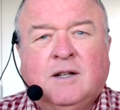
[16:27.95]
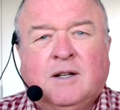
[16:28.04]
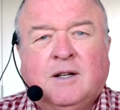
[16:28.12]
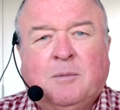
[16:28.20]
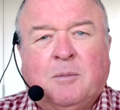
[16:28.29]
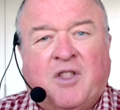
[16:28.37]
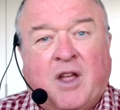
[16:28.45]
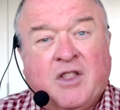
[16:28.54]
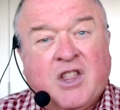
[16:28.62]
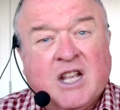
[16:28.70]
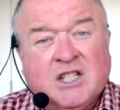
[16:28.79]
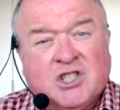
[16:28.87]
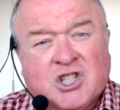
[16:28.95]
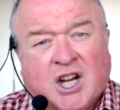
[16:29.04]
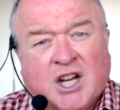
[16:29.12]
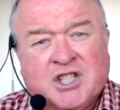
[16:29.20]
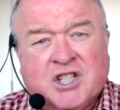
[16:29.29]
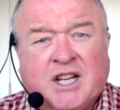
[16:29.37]
But then things
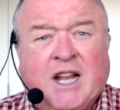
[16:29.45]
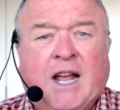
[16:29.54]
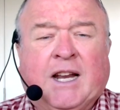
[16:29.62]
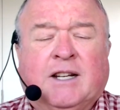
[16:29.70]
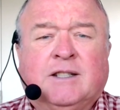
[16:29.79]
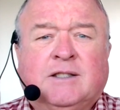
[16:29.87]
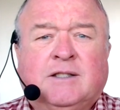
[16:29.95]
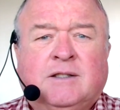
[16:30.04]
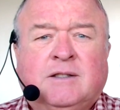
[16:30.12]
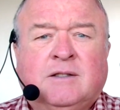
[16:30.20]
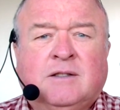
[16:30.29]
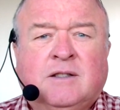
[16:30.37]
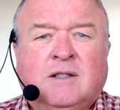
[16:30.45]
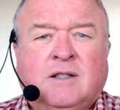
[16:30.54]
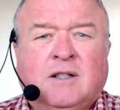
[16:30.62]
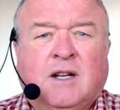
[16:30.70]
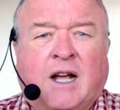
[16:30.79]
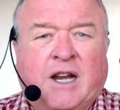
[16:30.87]
changed again
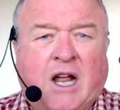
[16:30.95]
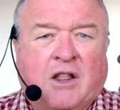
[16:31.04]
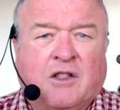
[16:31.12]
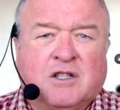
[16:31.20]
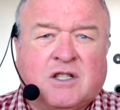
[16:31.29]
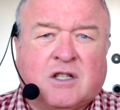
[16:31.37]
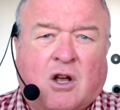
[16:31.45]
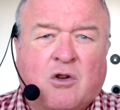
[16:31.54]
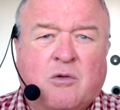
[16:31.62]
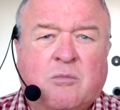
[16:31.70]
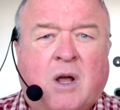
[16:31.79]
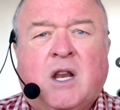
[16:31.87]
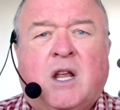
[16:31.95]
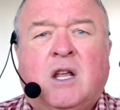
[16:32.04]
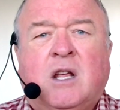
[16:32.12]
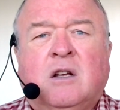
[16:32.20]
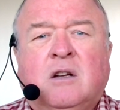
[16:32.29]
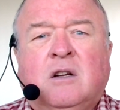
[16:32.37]
and now there's so many
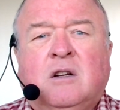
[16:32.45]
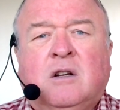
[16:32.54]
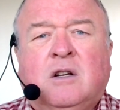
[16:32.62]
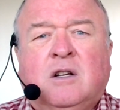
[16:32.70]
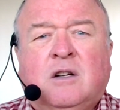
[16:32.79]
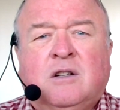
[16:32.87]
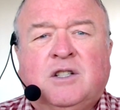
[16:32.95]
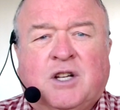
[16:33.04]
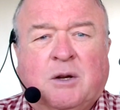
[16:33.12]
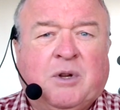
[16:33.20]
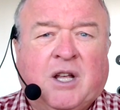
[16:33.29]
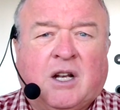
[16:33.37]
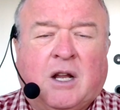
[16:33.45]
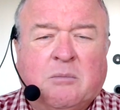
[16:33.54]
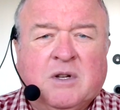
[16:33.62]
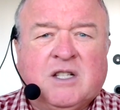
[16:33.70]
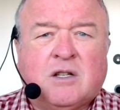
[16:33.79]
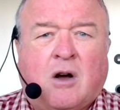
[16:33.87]
ship killing
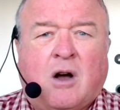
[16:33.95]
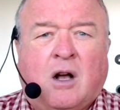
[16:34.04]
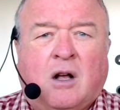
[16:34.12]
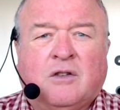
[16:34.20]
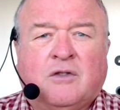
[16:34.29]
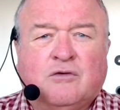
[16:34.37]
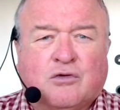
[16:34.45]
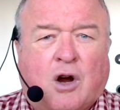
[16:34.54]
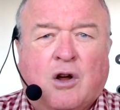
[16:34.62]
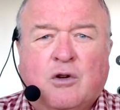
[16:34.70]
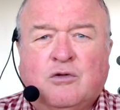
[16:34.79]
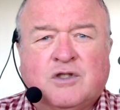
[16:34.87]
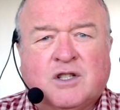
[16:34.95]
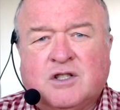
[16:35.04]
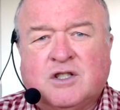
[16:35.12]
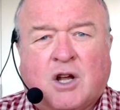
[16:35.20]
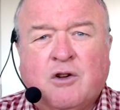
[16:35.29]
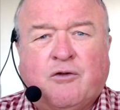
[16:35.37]
missiles, drones, and
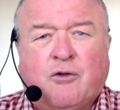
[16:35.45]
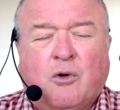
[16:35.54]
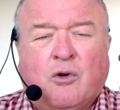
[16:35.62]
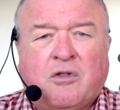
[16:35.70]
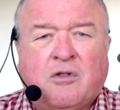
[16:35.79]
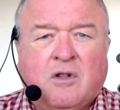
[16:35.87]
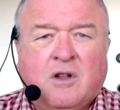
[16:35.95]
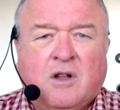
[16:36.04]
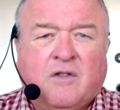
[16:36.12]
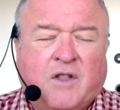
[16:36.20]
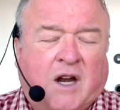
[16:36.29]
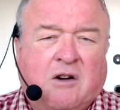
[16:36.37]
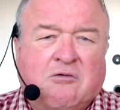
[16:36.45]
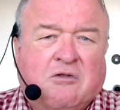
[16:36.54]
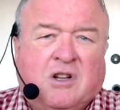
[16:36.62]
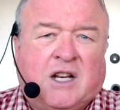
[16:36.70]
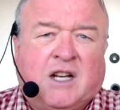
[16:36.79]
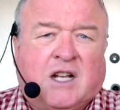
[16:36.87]
so forth that it
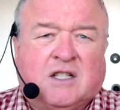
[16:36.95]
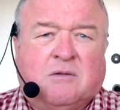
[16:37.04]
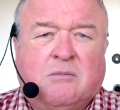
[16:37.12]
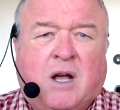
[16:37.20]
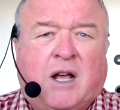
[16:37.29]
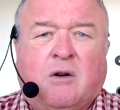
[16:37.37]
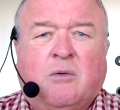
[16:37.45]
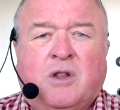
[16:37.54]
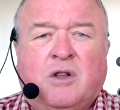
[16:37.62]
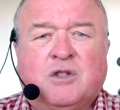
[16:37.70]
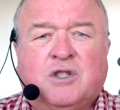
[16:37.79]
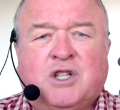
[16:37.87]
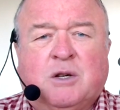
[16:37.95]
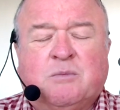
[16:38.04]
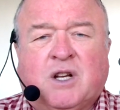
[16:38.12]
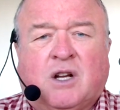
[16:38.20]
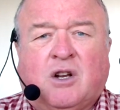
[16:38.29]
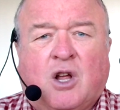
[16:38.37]
really doesn't matter whether your ships are
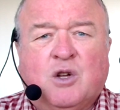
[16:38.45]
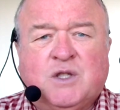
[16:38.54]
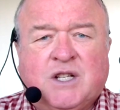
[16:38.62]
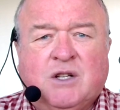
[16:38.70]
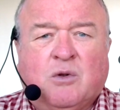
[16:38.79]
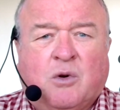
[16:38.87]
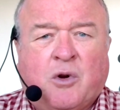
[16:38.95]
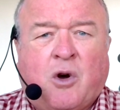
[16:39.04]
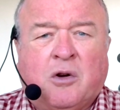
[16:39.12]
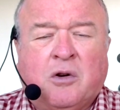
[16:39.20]
close in or not.